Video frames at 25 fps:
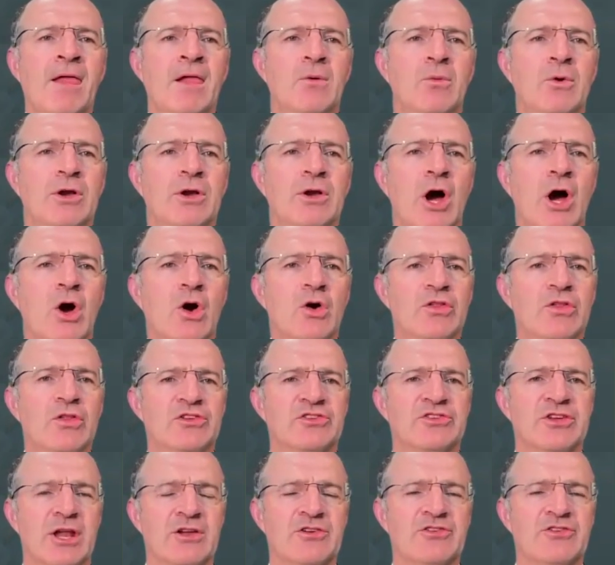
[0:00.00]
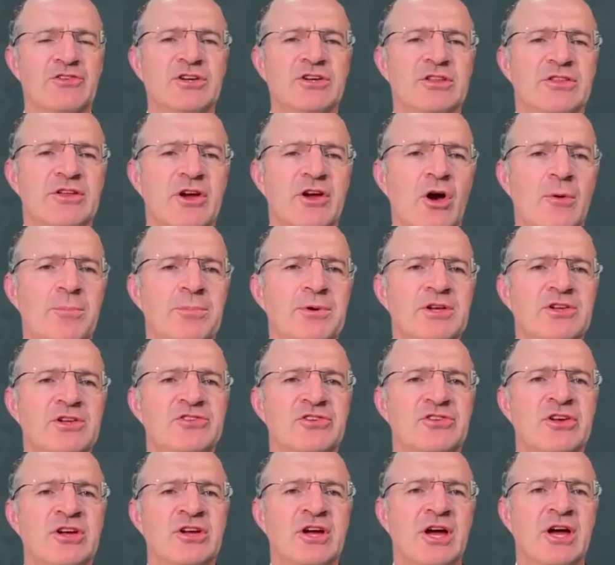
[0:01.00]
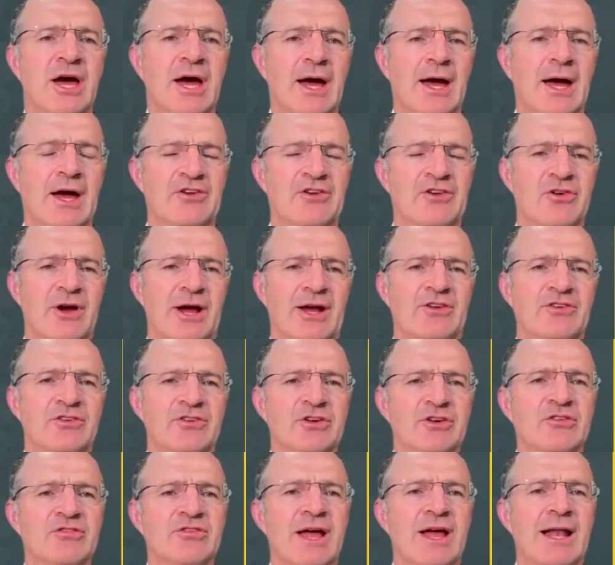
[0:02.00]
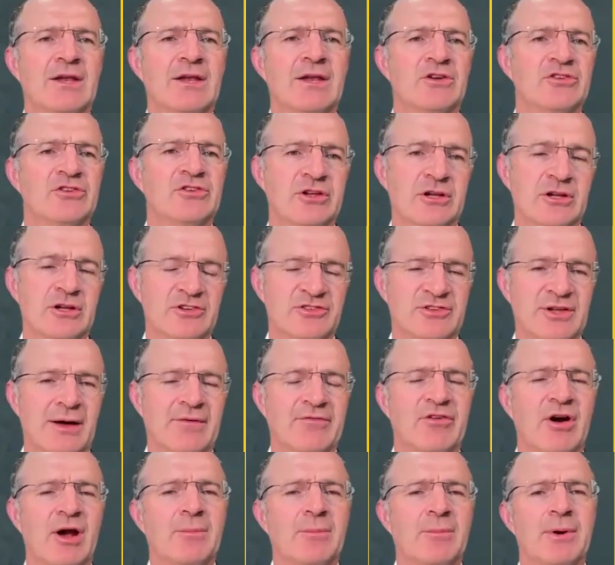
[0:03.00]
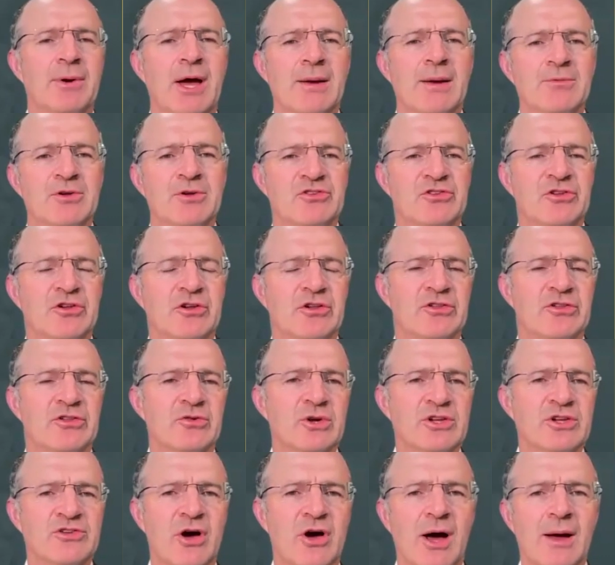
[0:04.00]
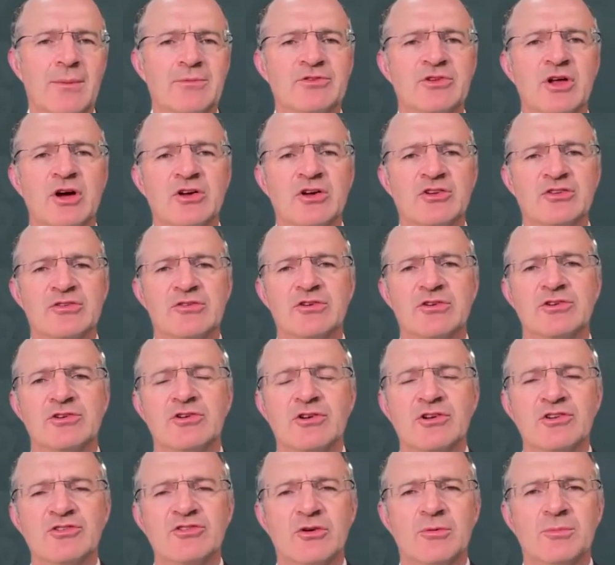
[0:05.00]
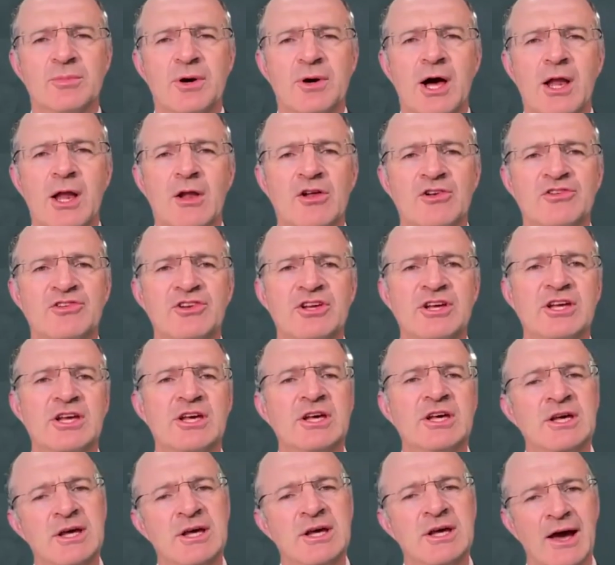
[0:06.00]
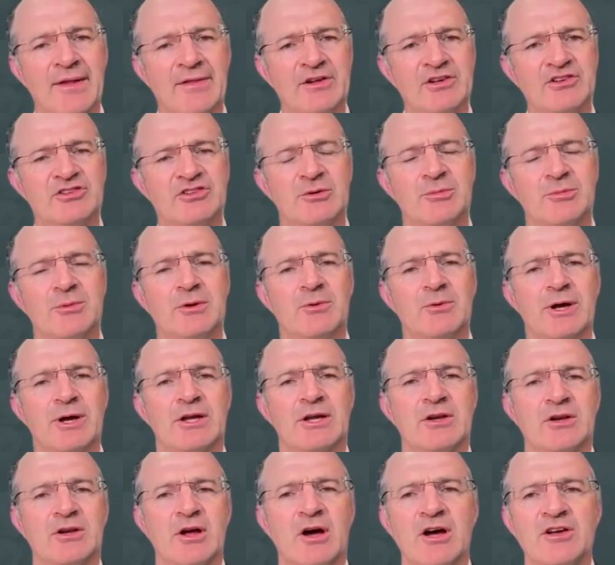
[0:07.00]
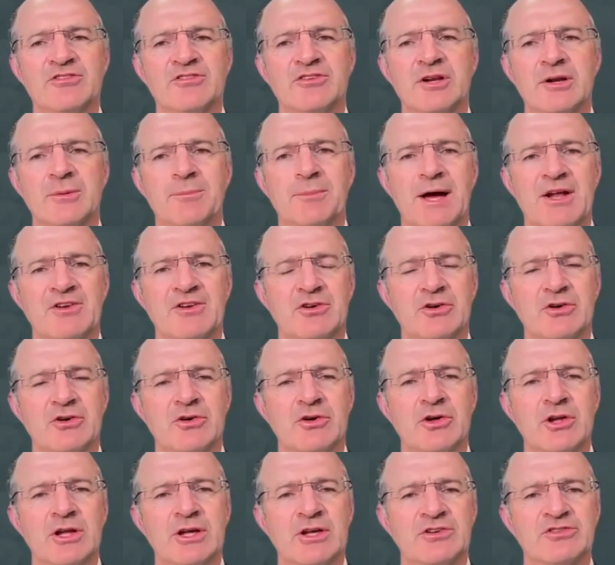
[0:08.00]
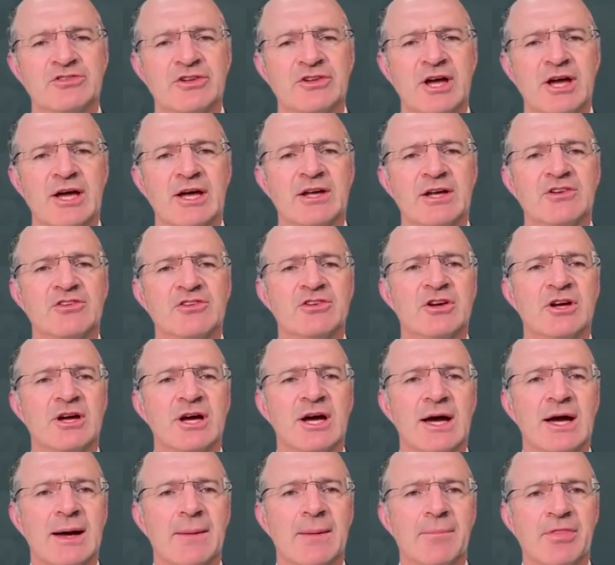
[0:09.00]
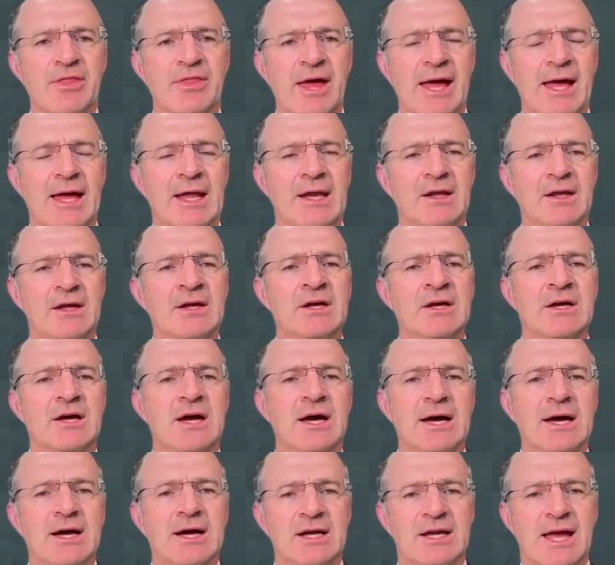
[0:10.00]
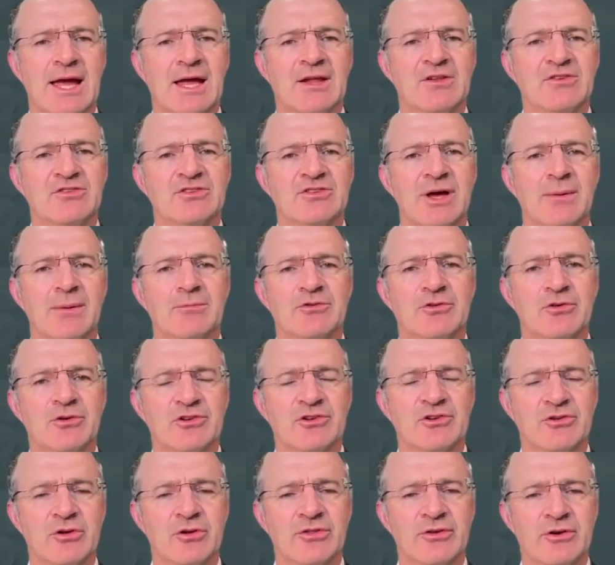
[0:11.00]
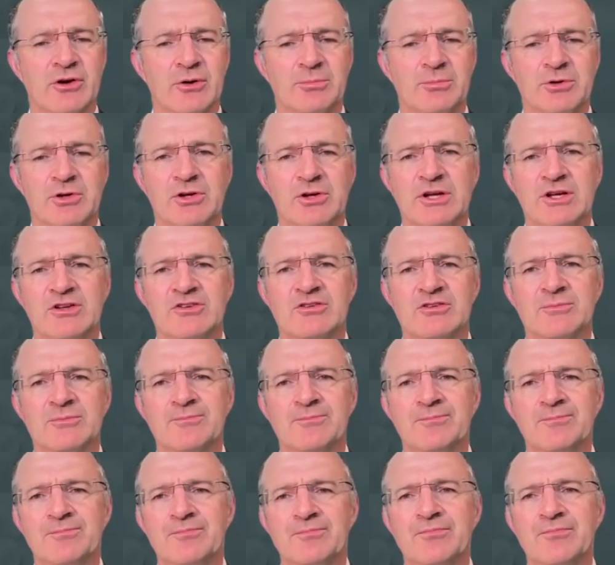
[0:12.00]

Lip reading: We know that cell and gene therapies attract deal values, at least upfront payments, that are 3 times those of a traditional biologic, and these can be recognised at a much earlier stage than can some traditional therapeutics.